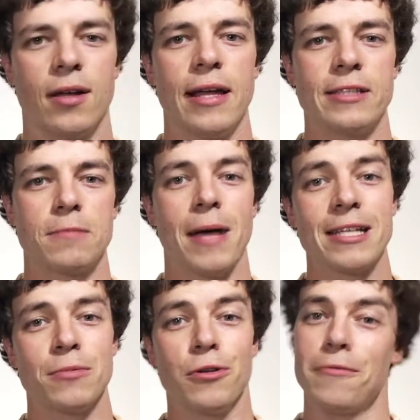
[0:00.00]
It's
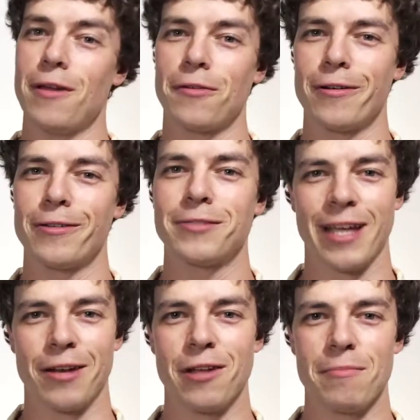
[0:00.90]
possible you've never heard of
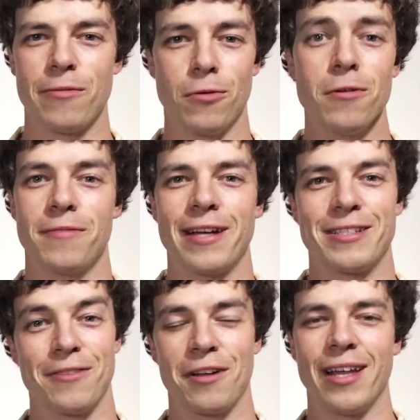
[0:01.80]
cyanotype before. In fact,
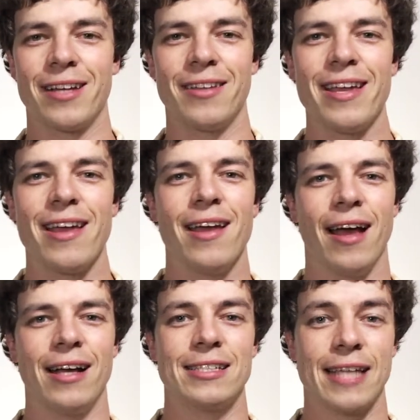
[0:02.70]
it's very likely.
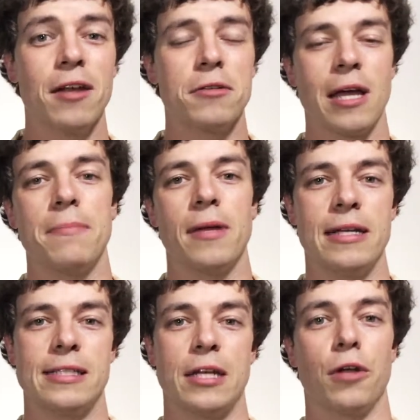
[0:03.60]
Cyanotype
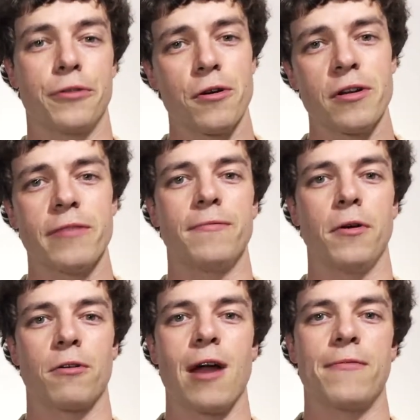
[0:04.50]
is an alternative
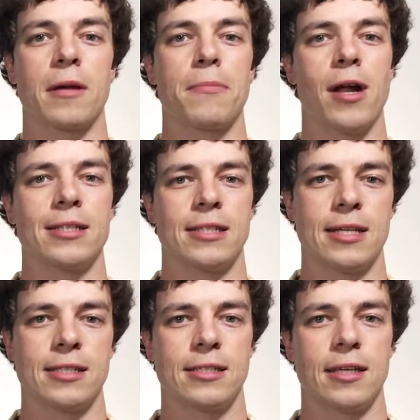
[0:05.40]
photographic
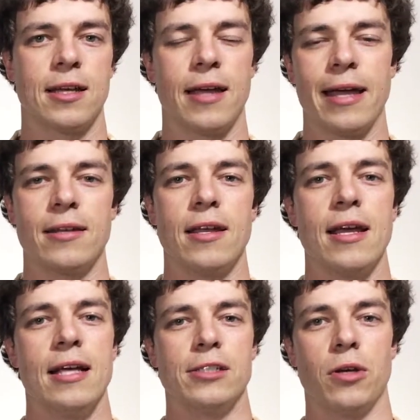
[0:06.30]
process. And
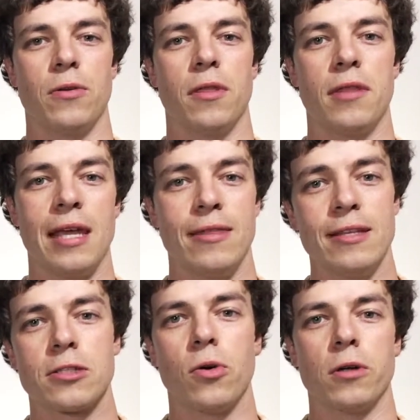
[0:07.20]
so in
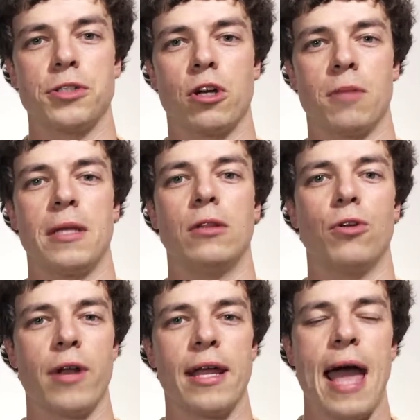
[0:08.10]
this course, you're going to be
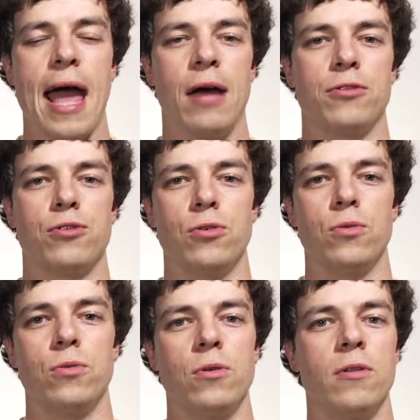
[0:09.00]
learning how to
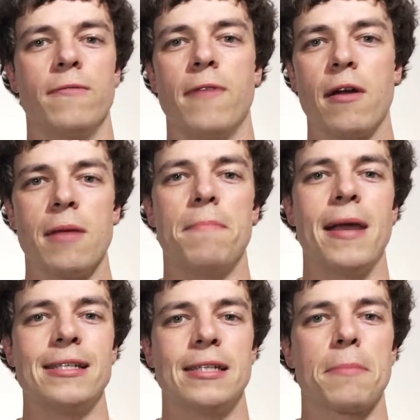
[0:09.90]
do the very
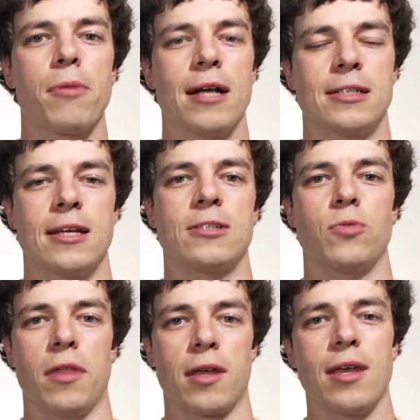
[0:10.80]
basic
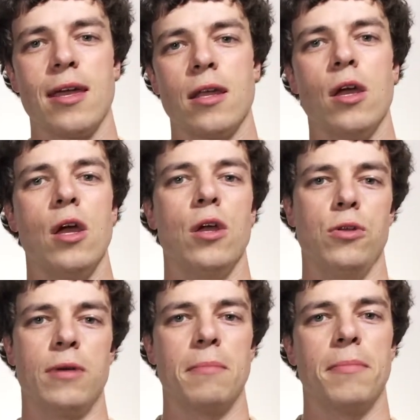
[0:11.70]
process with a kit
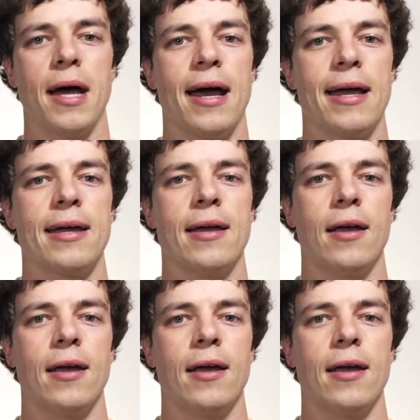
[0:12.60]
you can buy